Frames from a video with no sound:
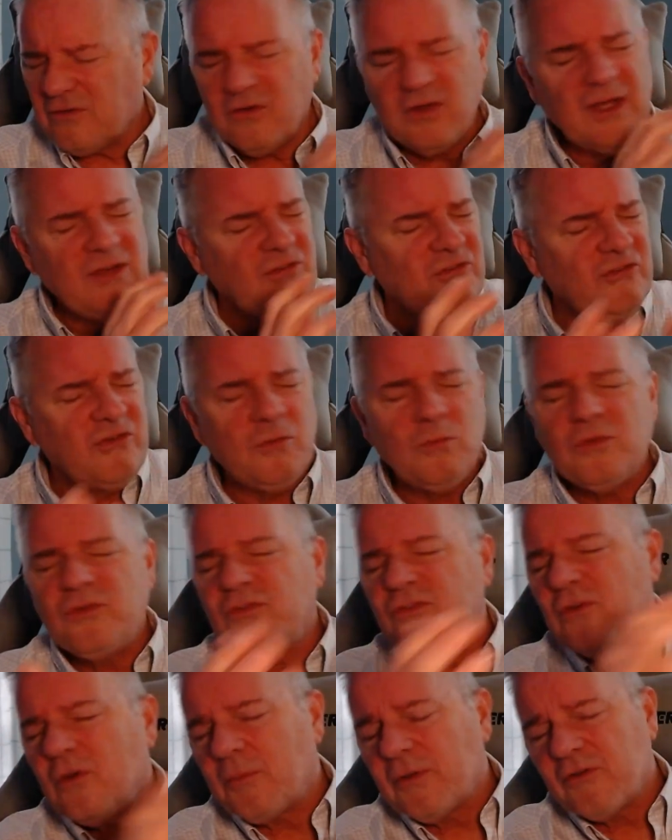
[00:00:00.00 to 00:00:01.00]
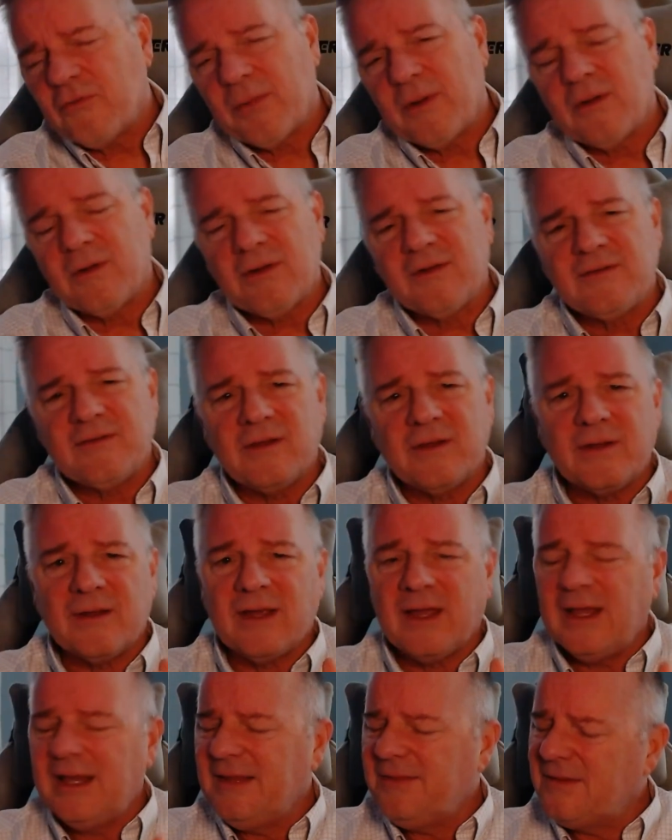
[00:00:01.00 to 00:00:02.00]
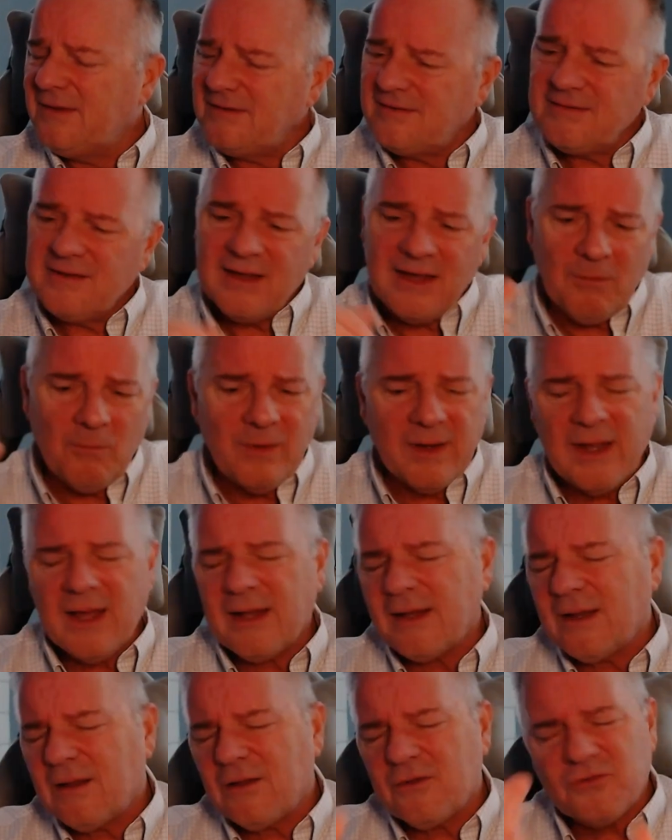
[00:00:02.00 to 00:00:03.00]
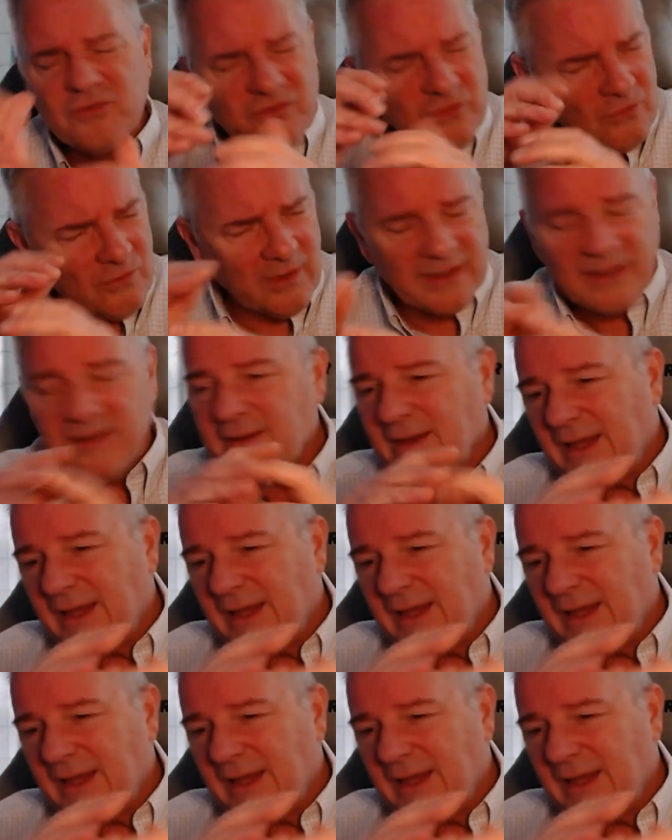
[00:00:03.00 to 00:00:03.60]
She was so much better than this other guy. This guy we got now is great.